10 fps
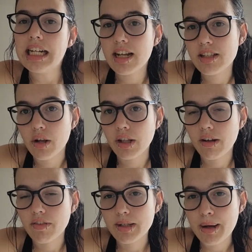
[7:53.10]
it's not the
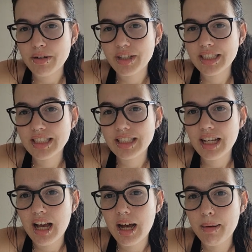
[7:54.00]
comfiest mattress
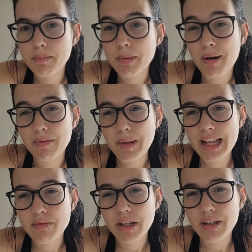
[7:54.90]
um but apart from that
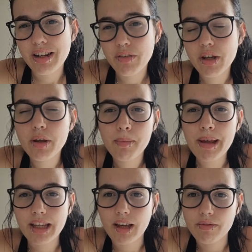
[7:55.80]
it's really good if you, you can
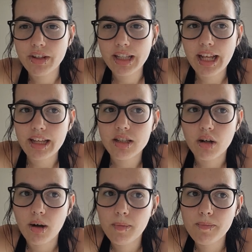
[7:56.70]
make it comfy like it's
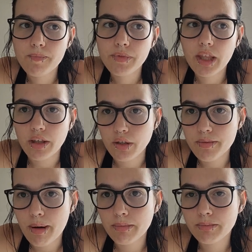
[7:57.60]
not a huge
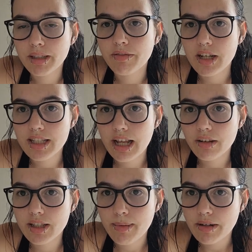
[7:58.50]
problem but the first night
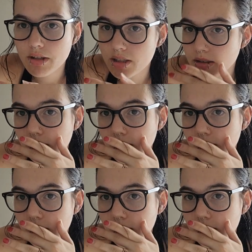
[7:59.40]
on this mattress